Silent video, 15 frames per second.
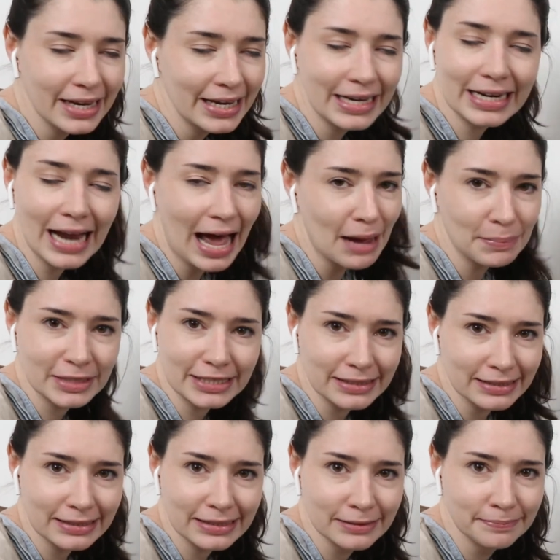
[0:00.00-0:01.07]
It
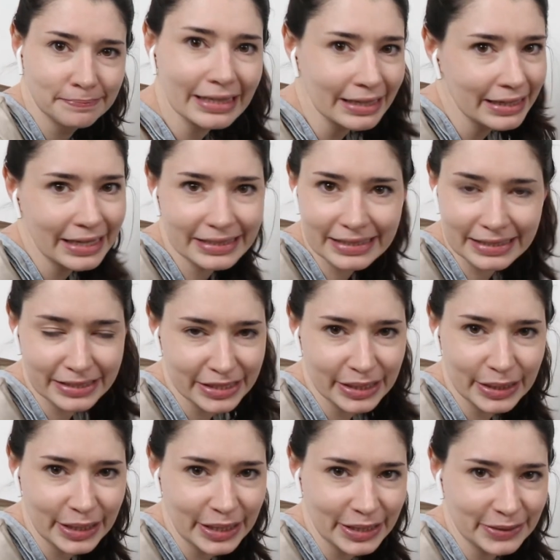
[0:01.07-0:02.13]
happens. The lessons you
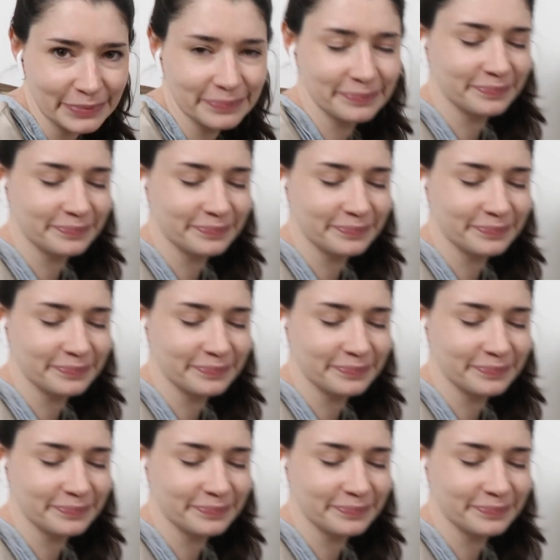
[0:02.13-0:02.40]
learn.